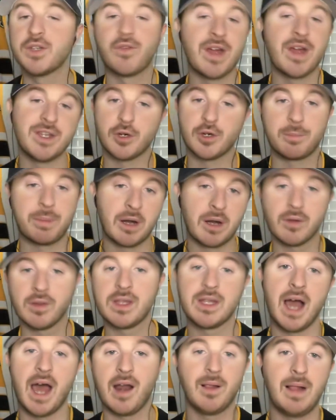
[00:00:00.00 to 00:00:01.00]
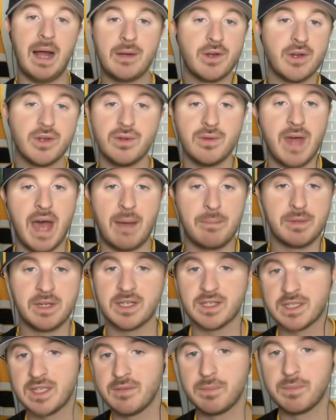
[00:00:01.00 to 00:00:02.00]
fans are apparently not allowed to do that
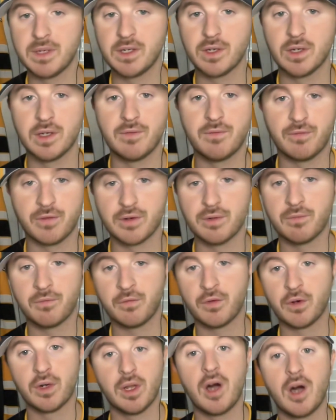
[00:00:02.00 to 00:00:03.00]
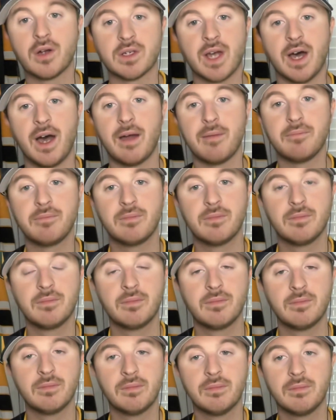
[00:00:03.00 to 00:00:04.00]
because they've been good for a long time.
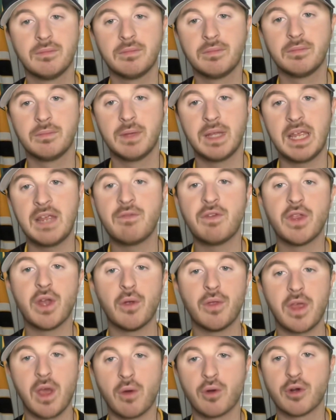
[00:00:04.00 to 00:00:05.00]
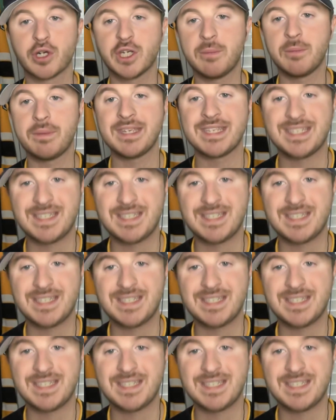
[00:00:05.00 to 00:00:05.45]
even though the ownership is